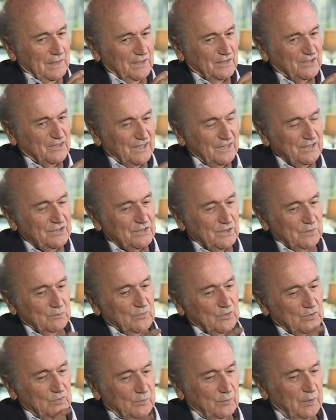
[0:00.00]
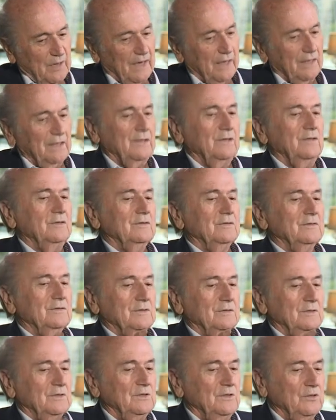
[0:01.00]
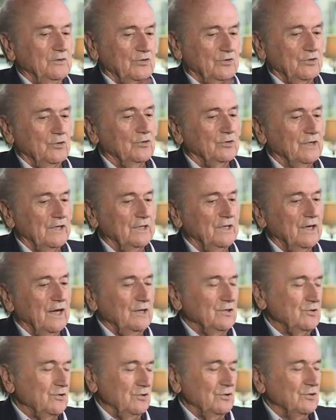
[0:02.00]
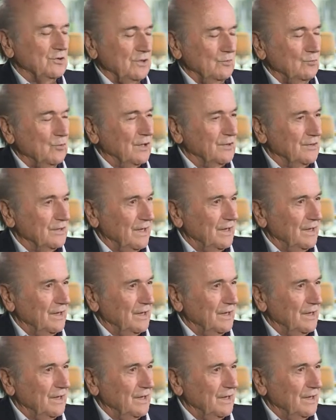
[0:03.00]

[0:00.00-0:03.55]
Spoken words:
system to play in 30 days, 31